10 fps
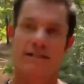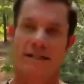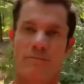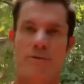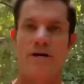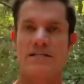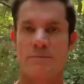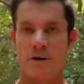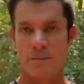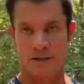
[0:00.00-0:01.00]
in the present
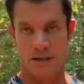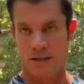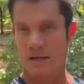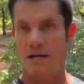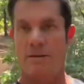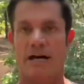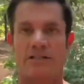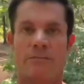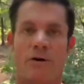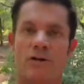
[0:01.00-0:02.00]
moment about
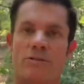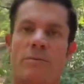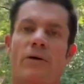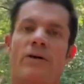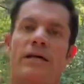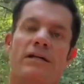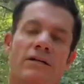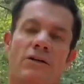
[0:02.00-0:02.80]
tomorrow's party,